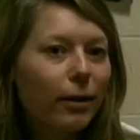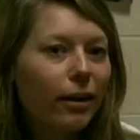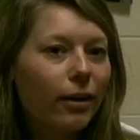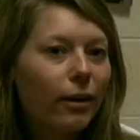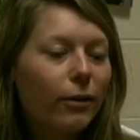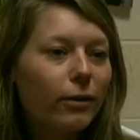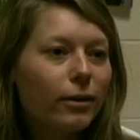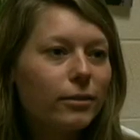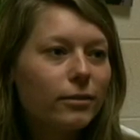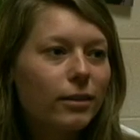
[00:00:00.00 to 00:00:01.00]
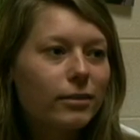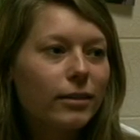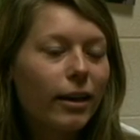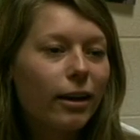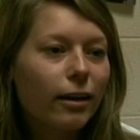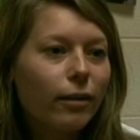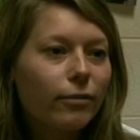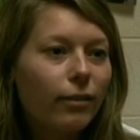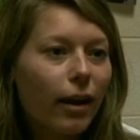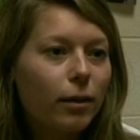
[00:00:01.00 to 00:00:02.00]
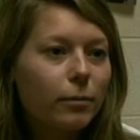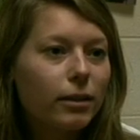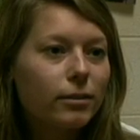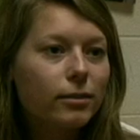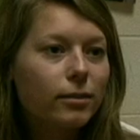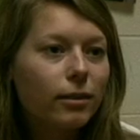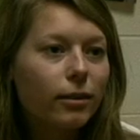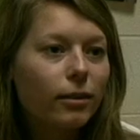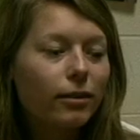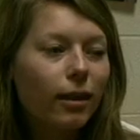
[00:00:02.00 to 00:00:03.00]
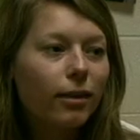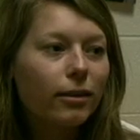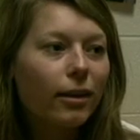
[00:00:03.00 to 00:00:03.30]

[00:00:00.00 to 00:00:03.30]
better or doesn't get enough vitamins in their daily